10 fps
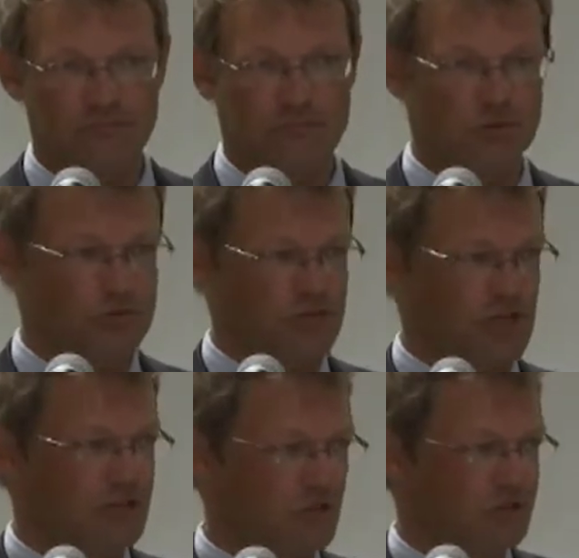You could
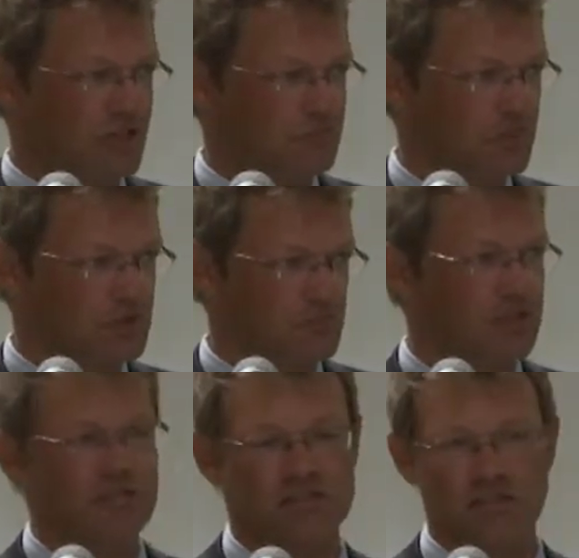say not that much, but
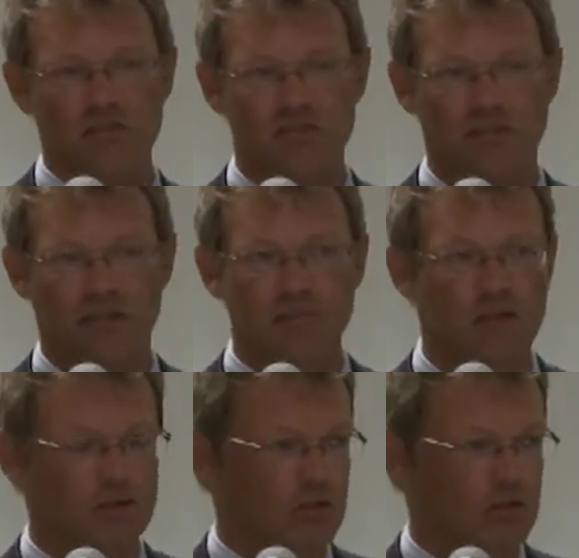at the same time,